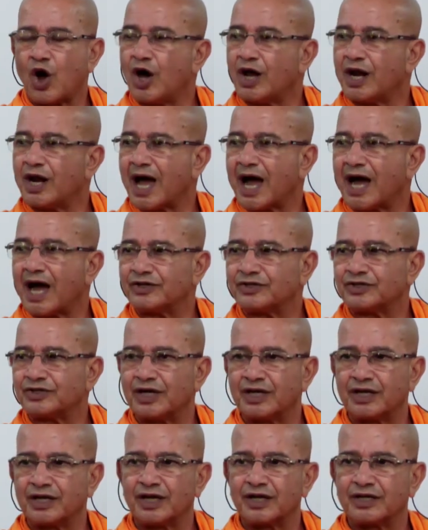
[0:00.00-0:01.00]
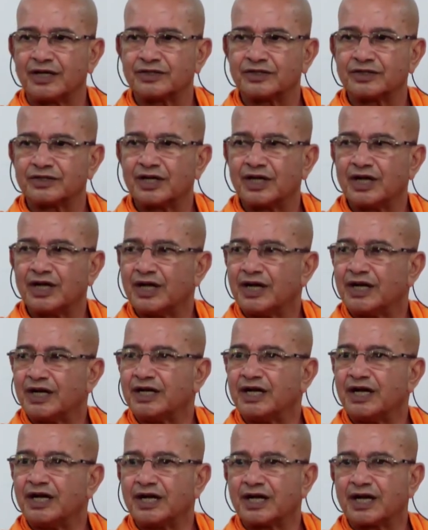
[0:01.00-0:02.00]
acharyas
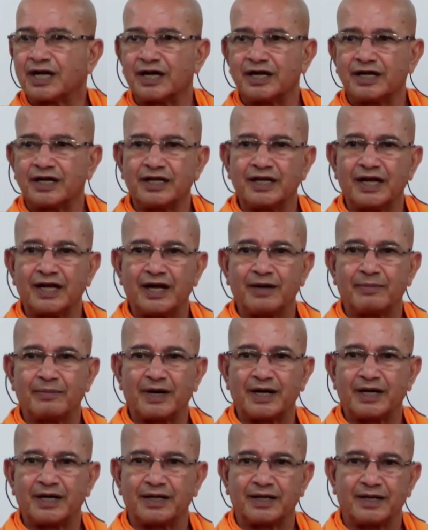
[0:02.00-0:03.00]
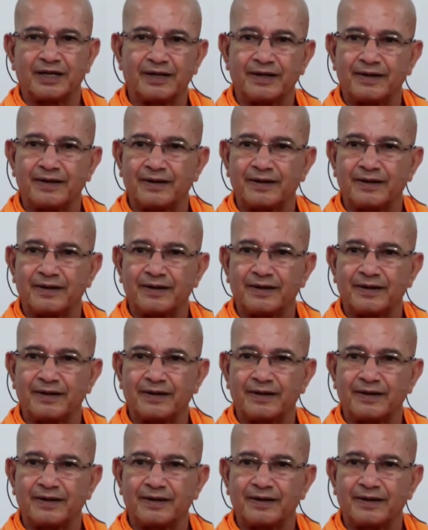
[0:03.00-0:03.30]
did khandana and mandana.